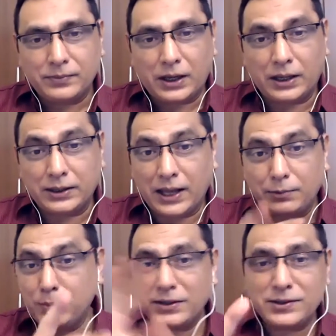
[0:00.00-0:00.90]
And that
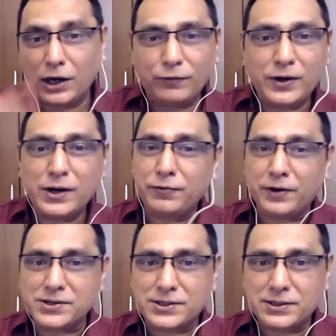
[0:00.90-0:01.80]
makes hell of a
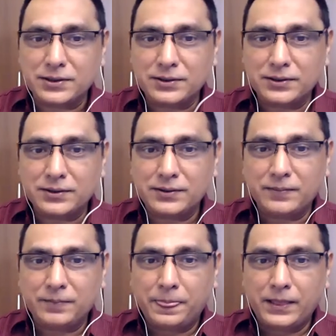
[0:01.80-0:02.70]
difference.
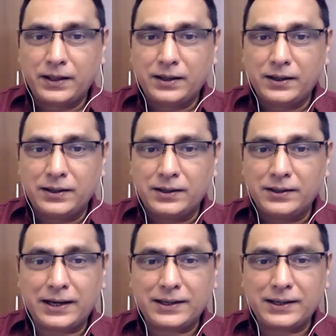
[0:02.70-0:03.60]

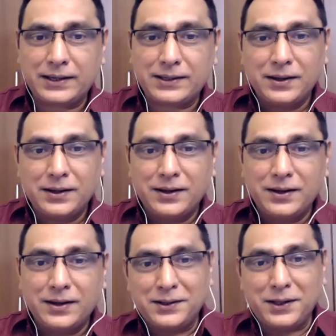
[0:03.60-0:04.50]
That
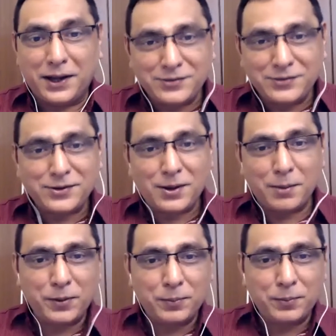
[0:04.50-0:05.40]
there are some
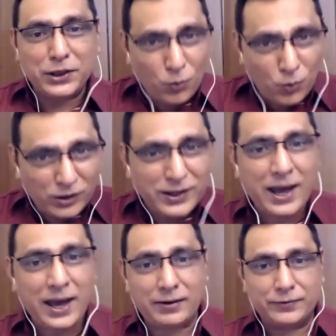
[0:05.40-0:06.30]
people, they know what they
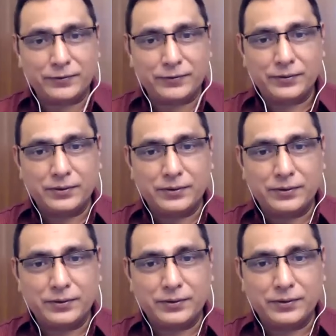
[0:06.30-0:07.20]
have,
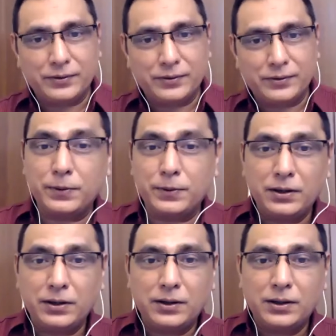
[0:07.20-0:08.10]
and there are some
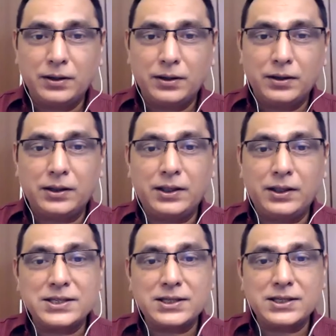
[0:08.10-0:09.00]
people,
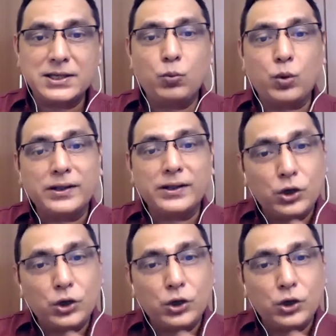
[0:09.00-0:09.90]
they see what they
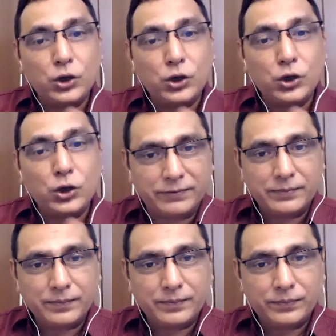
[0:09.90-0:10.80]
don't have.